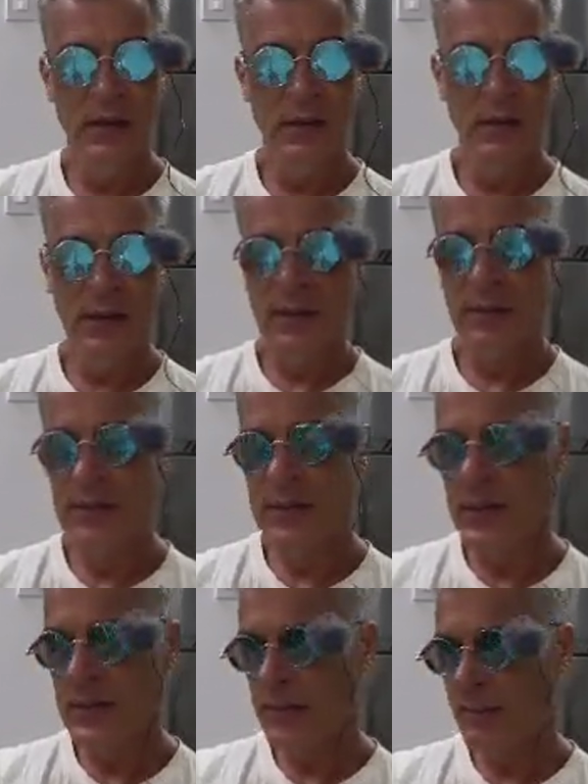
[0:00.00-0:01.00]
When I was
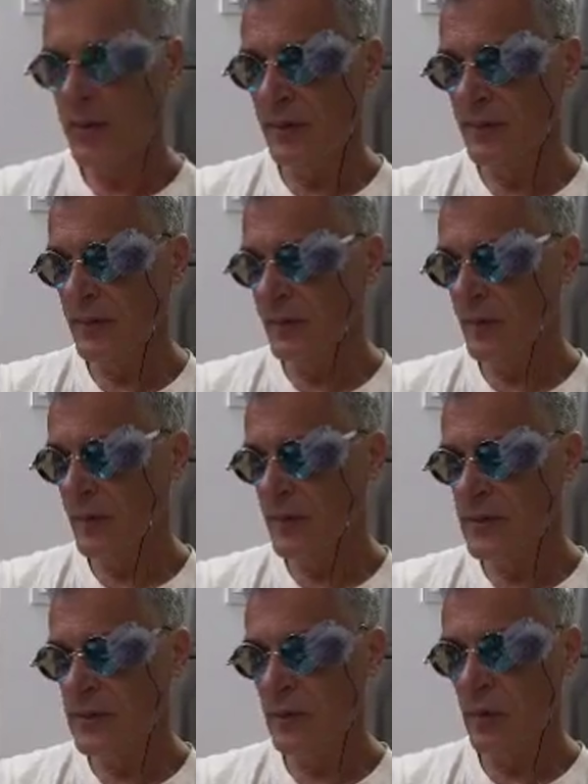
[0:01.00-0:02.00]
getting up off the floor
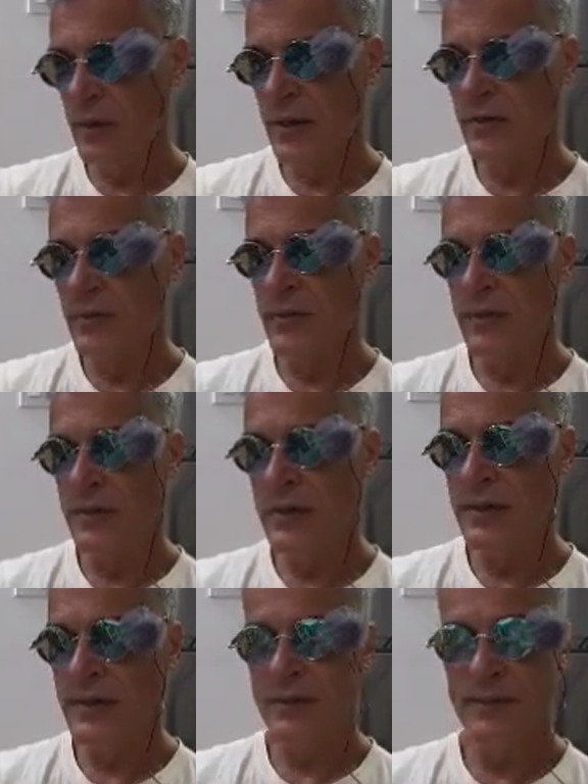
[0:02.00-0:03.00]
this morning, I
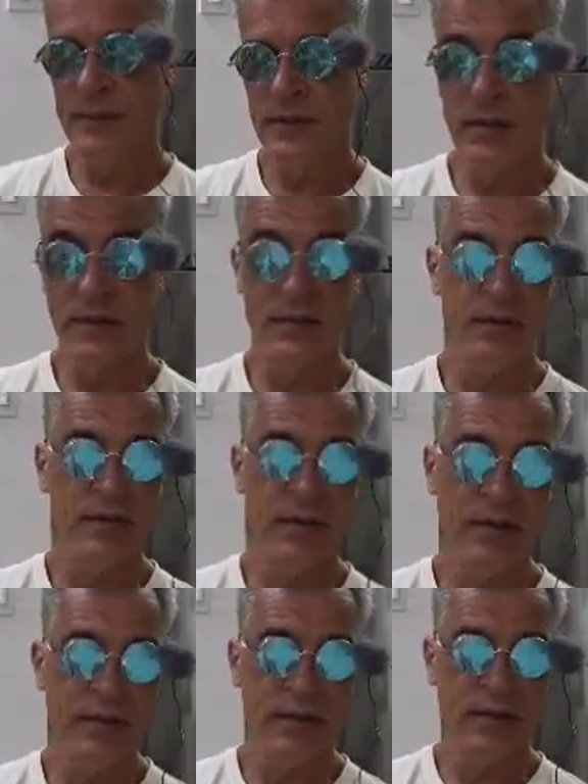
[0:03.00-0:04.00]
couldn't
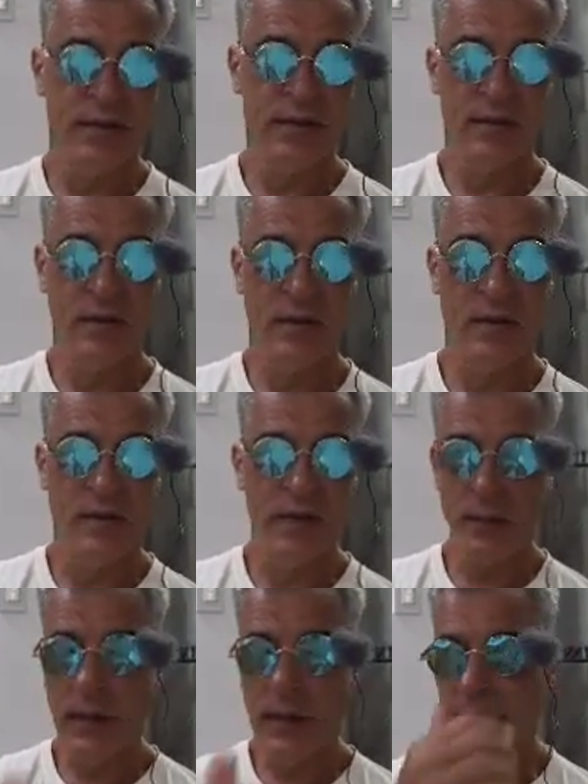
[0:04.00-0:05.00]
stretch. He's just all over
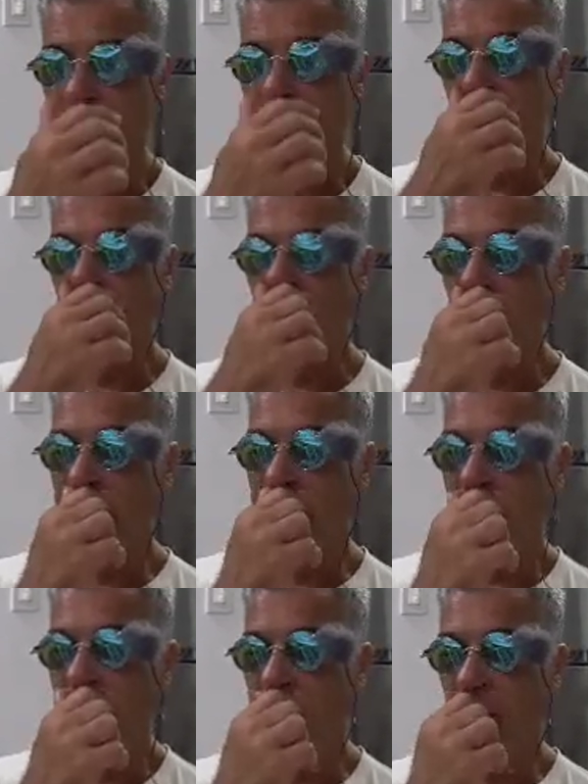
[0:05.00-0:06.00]
the place. Pick him
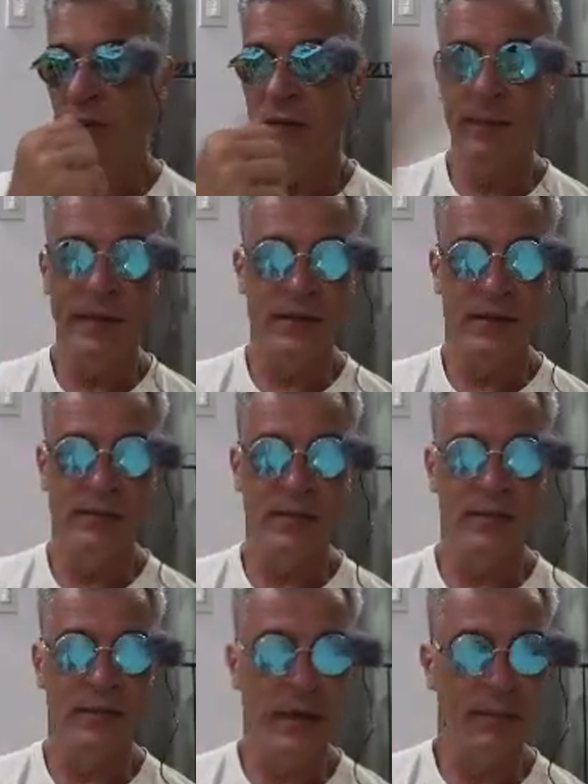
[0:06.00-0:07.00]
up and move him, he just
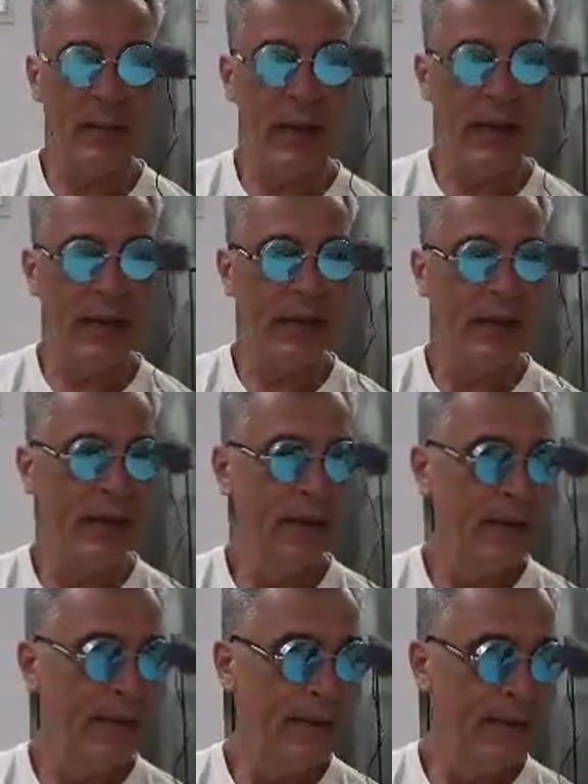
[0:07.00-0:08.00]
moves right back.
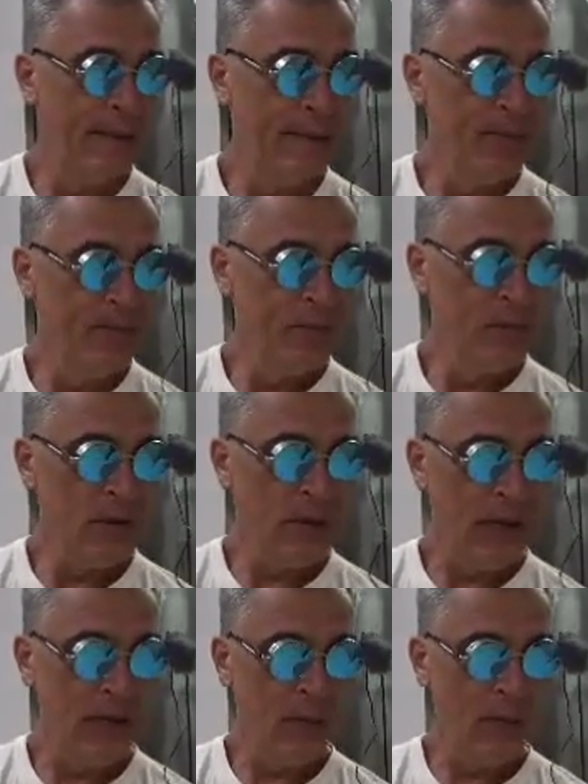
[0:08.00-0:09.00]
So
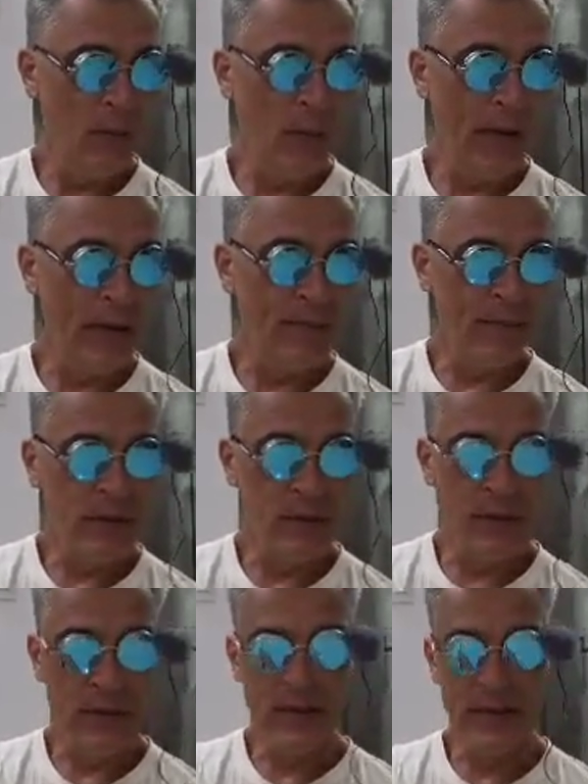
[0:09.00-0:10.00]
I don't want to wake him,
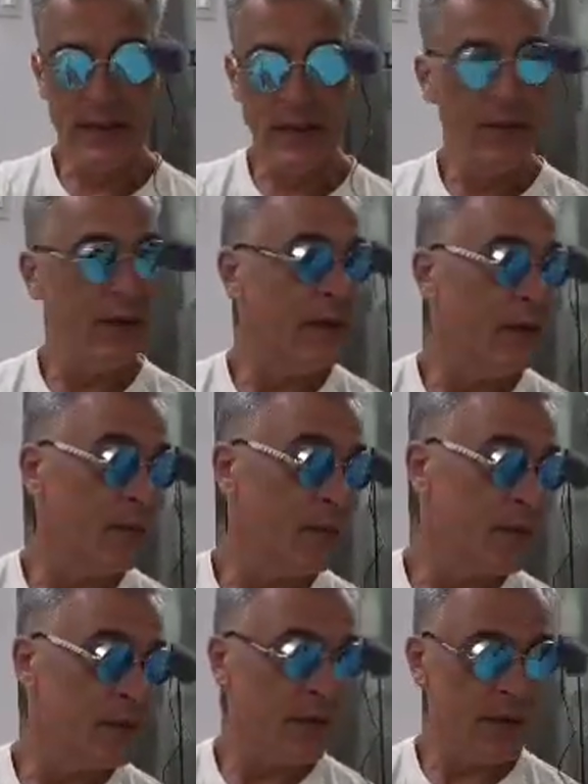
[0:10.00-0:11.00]
so I got down here and
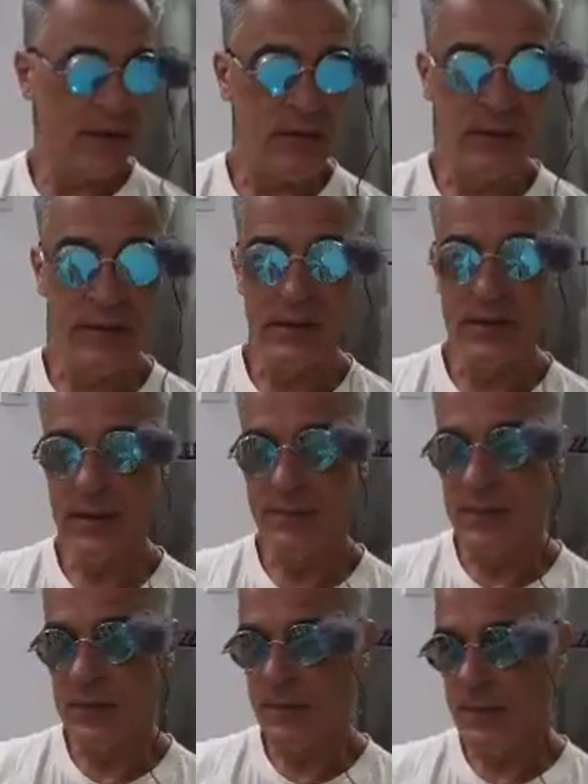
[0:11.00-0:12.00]
was stretching on the
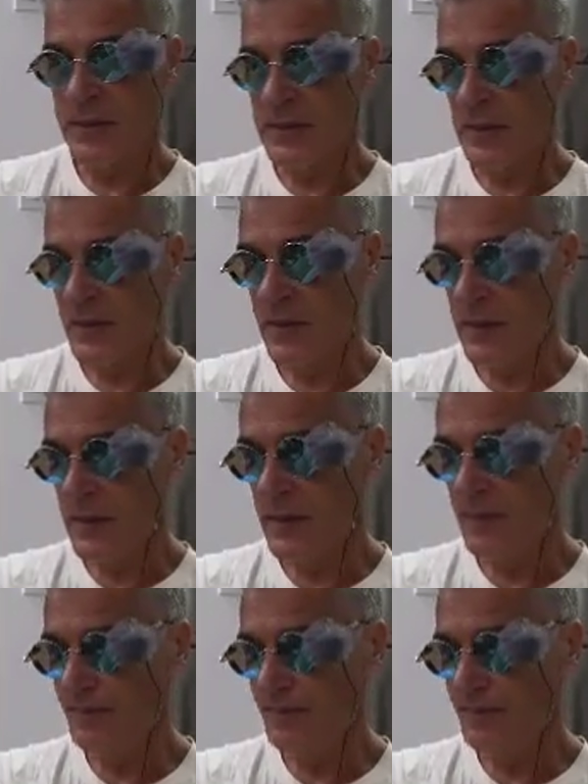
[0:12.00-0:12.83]
steps as best I could.